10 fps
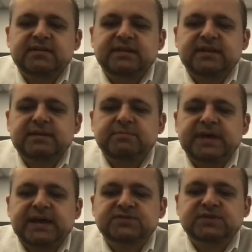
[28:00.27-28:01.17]
that that
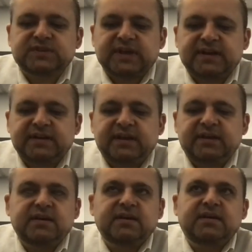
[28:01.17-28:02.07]
impacts
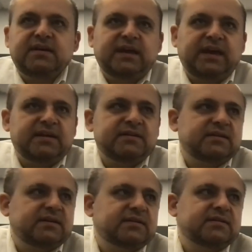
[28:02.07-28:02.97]
society
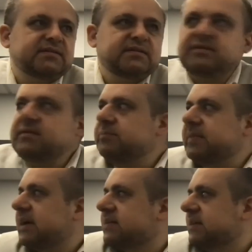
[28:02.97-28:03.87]
and uh,
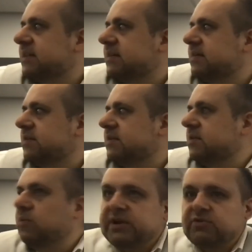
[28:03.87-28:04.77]
impact the,
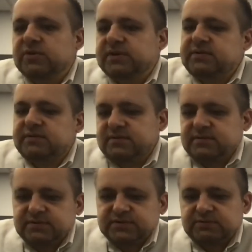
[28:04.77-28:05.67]
the, the greater good.
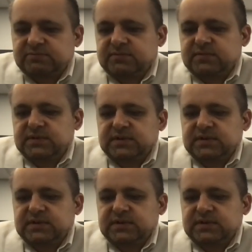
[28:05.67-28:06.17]
So.